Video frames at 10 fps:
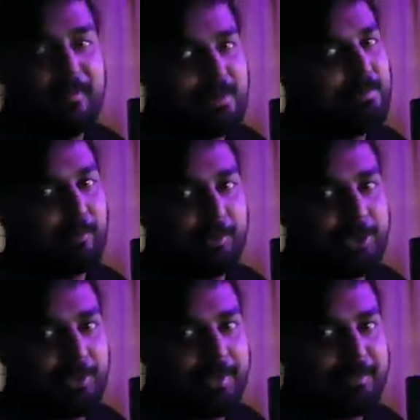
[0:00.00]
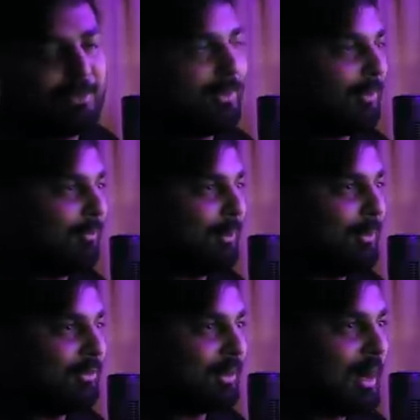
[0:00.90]
People will know that Muda reviewed
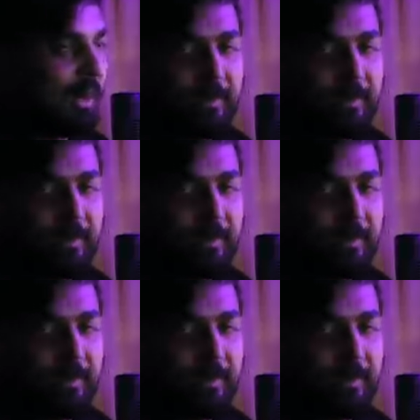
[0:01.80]
his cock.